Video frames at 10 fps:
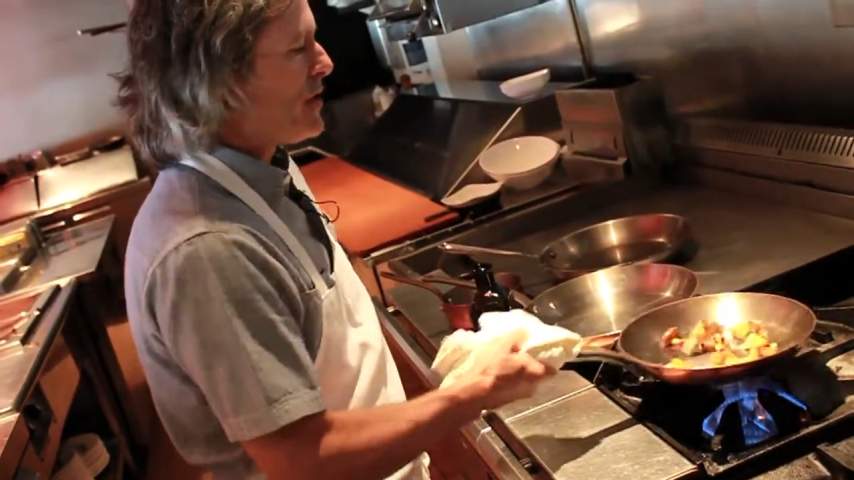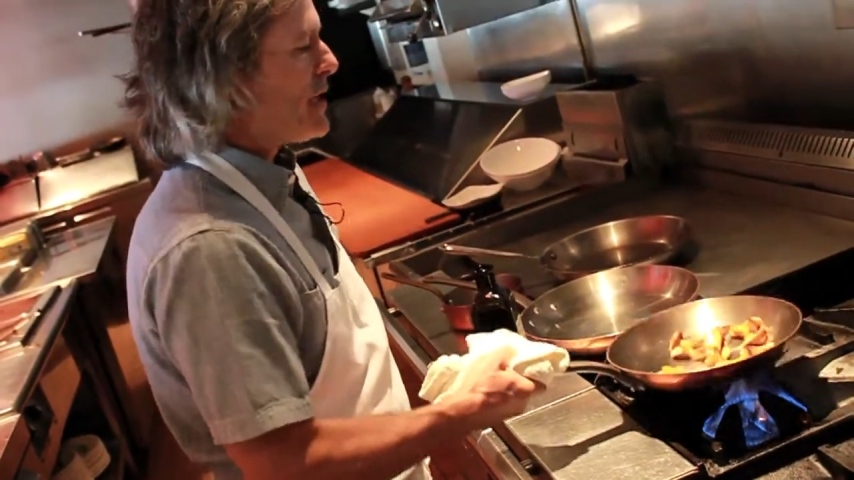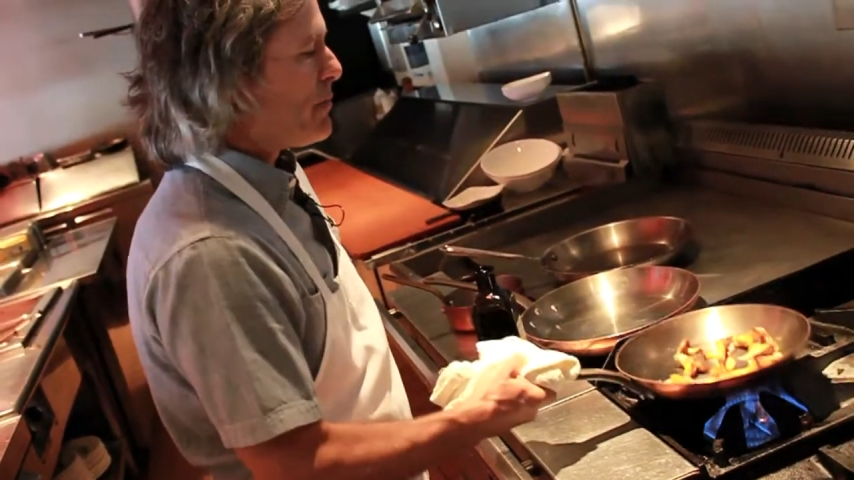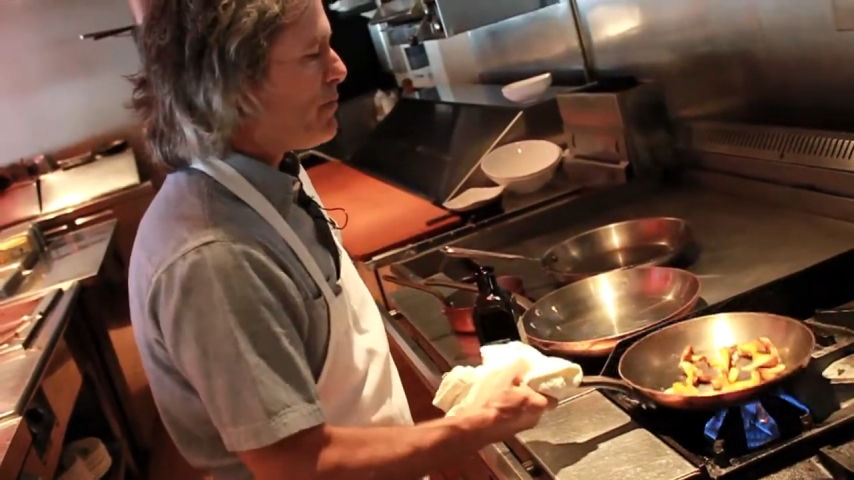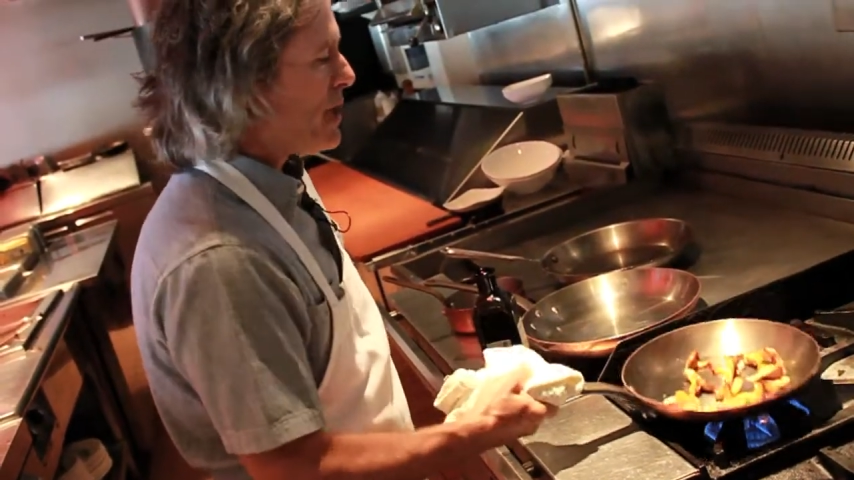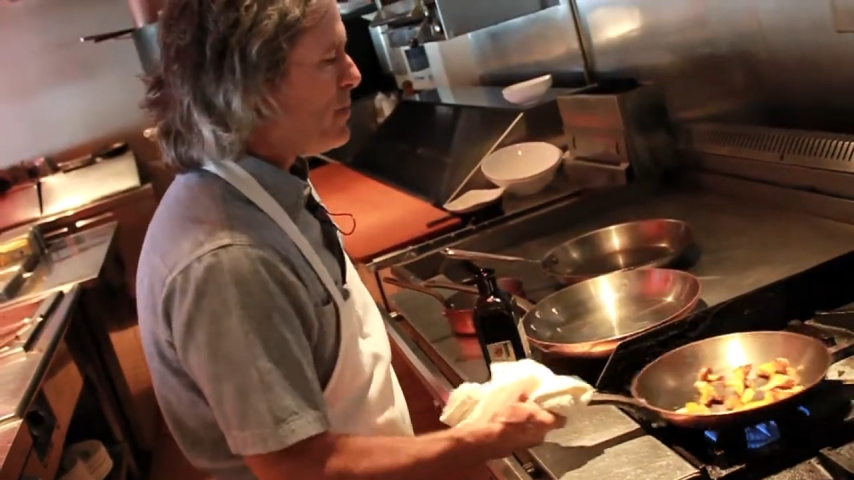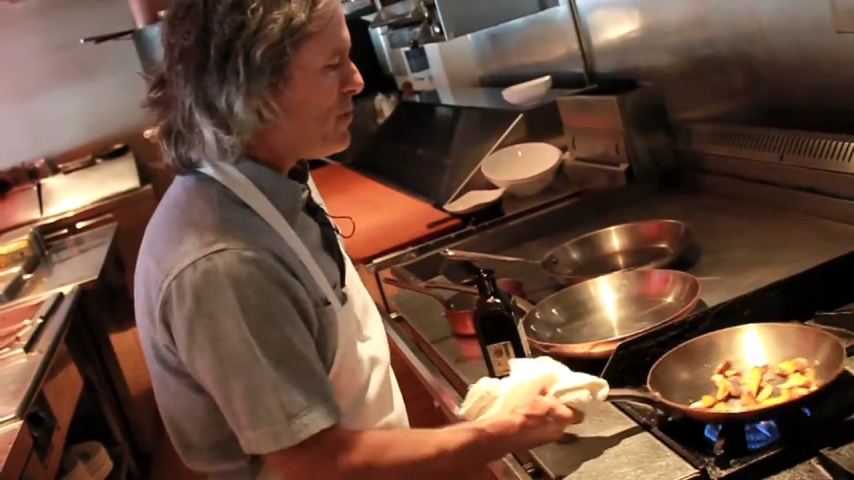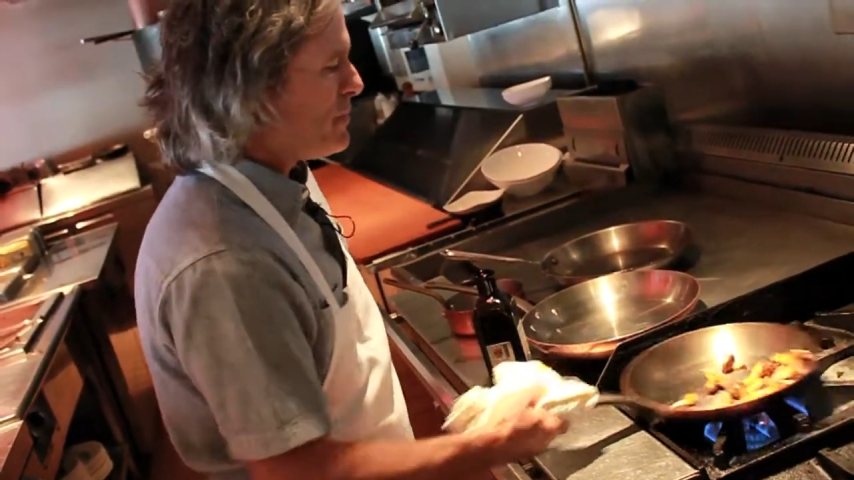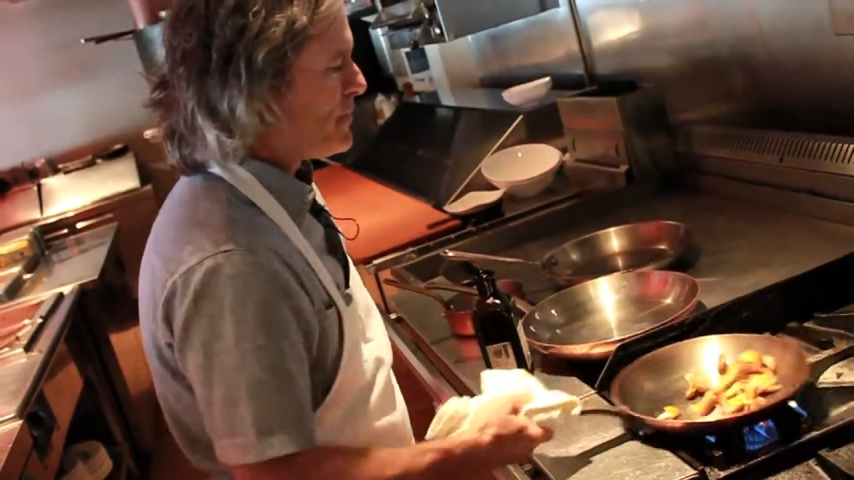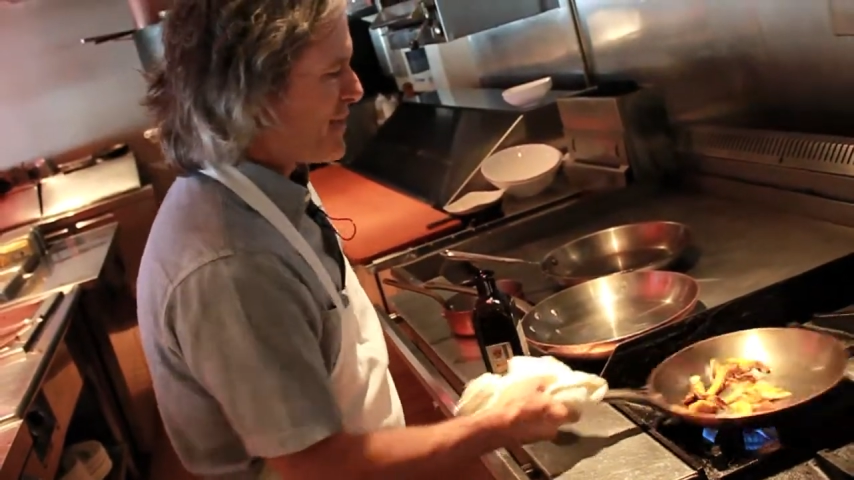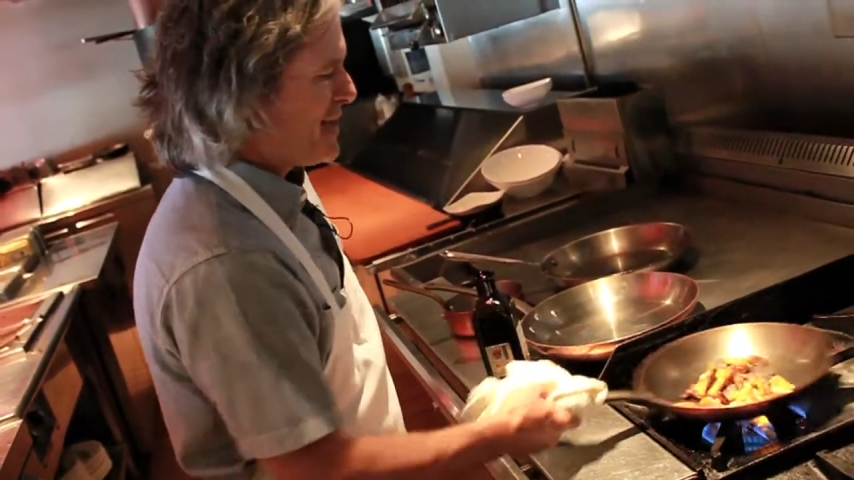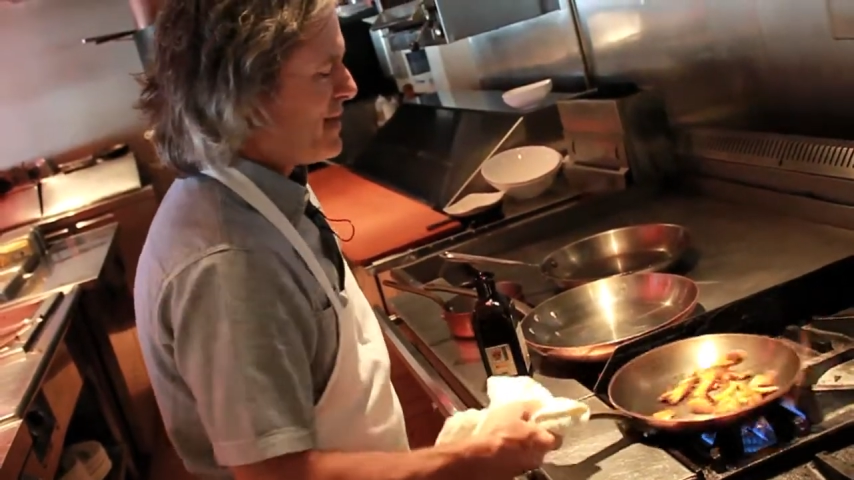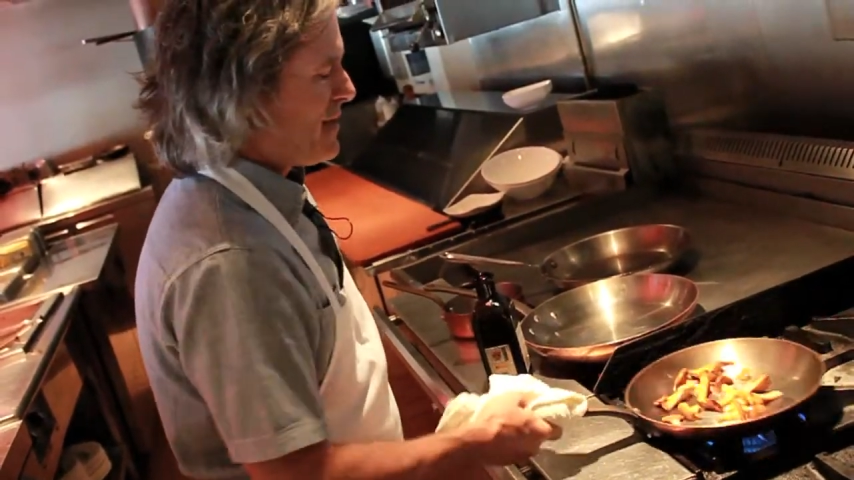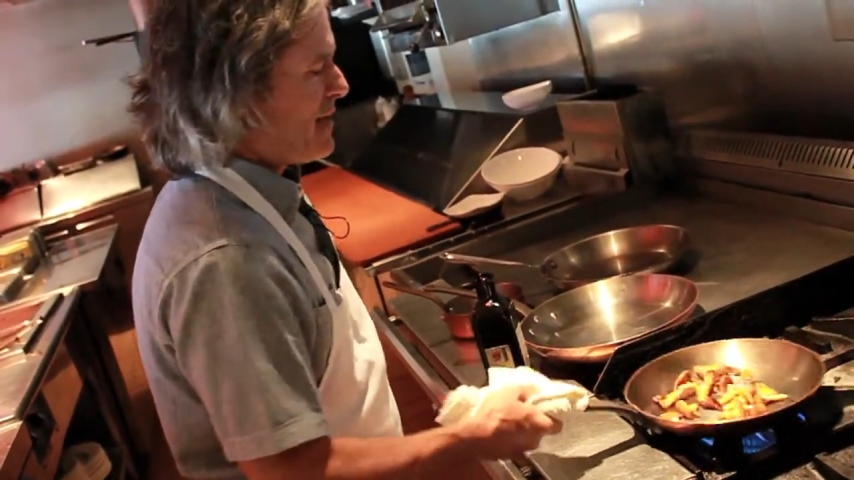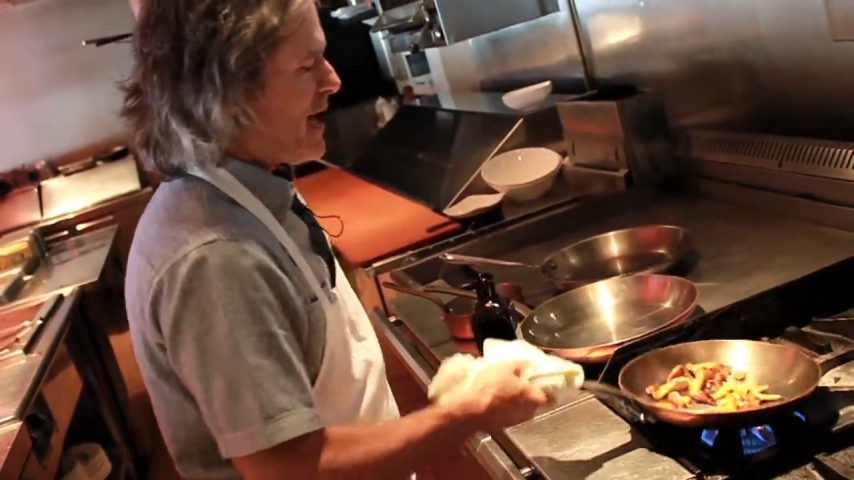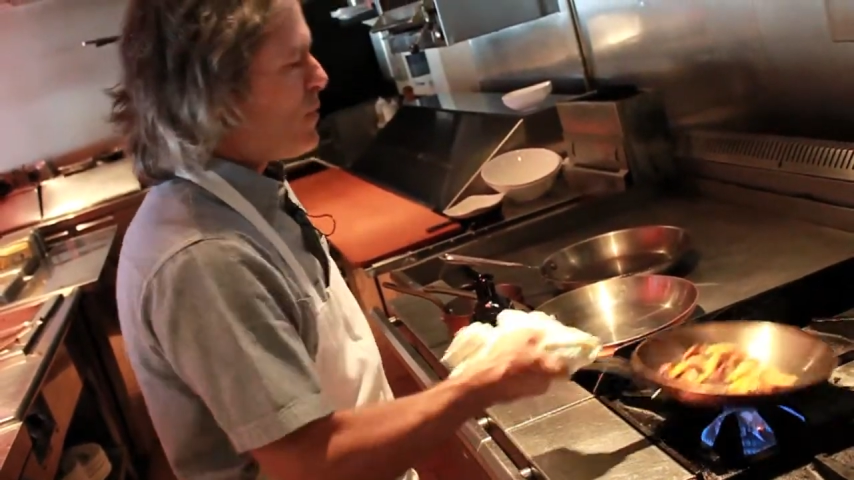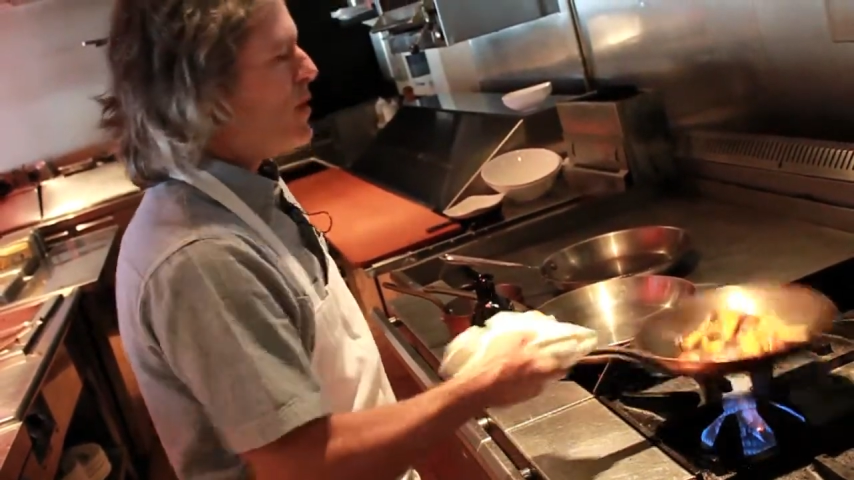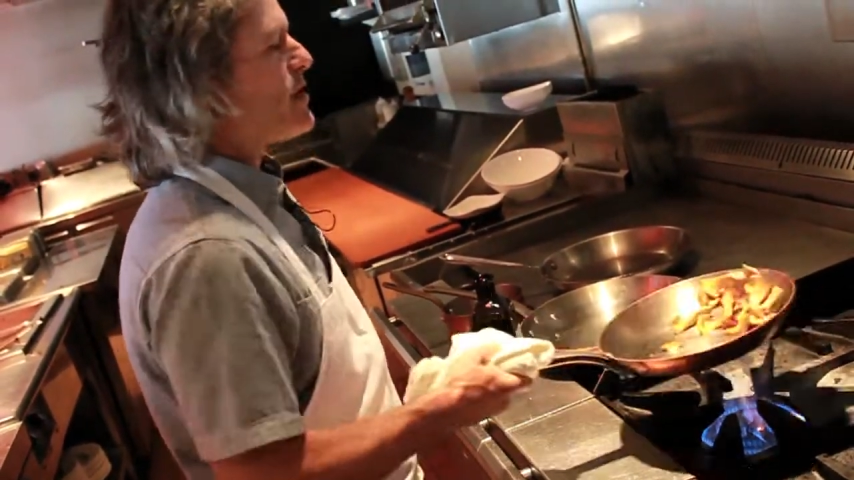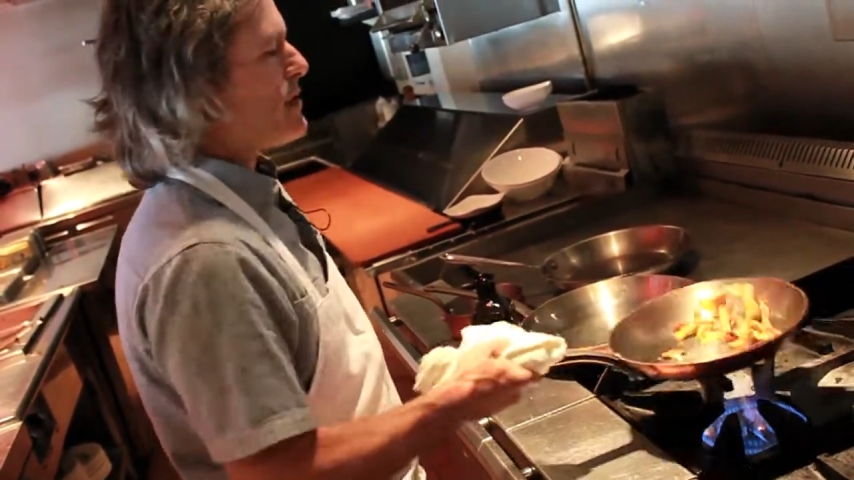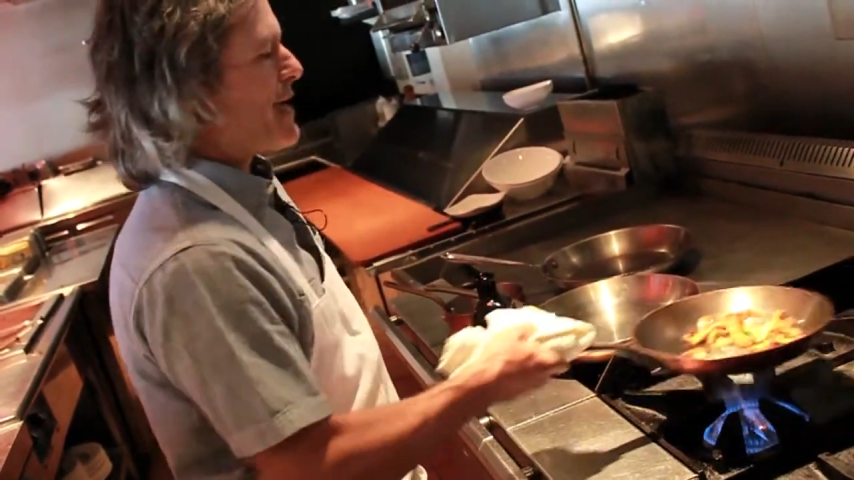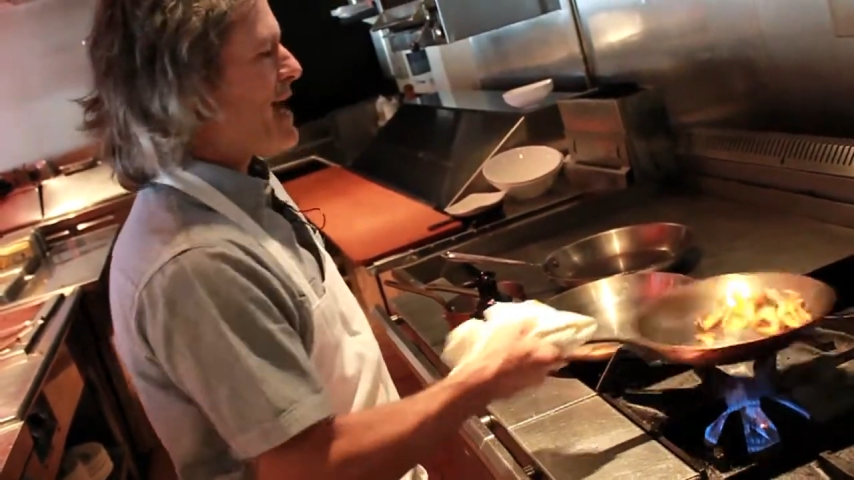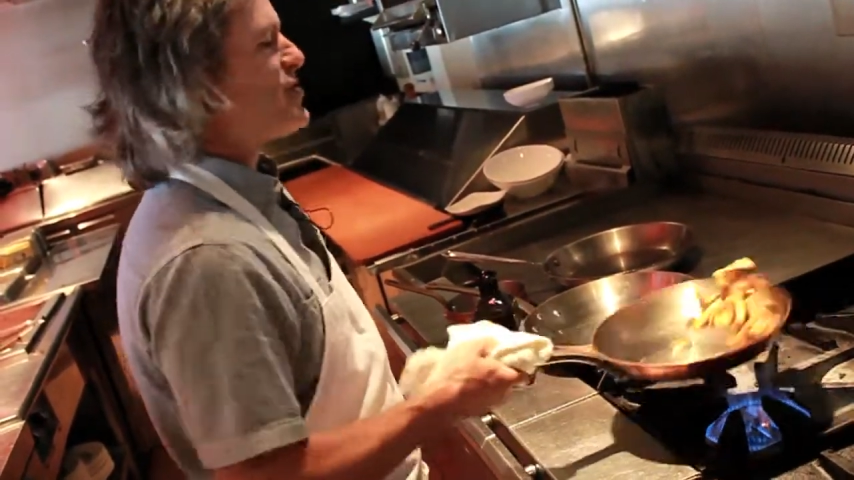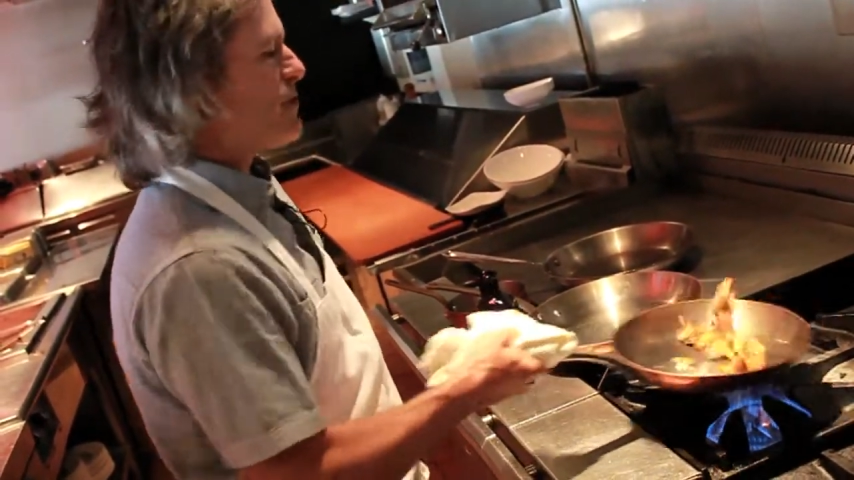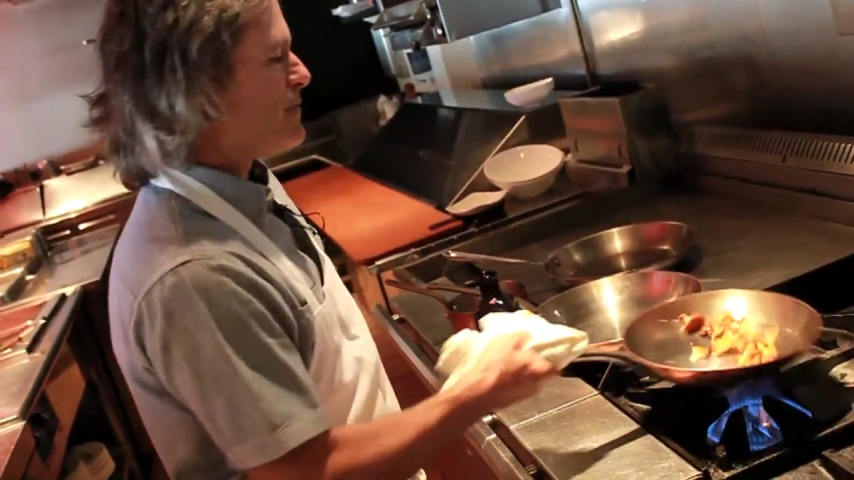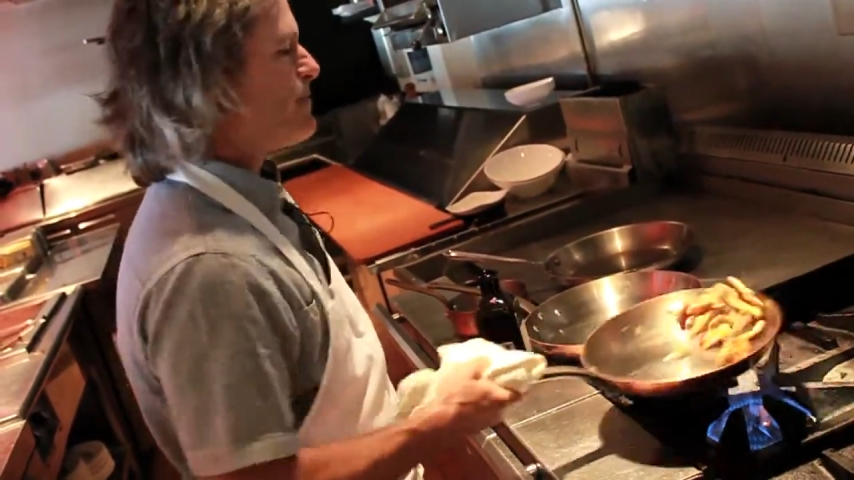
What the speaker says: and bubble. I want to actually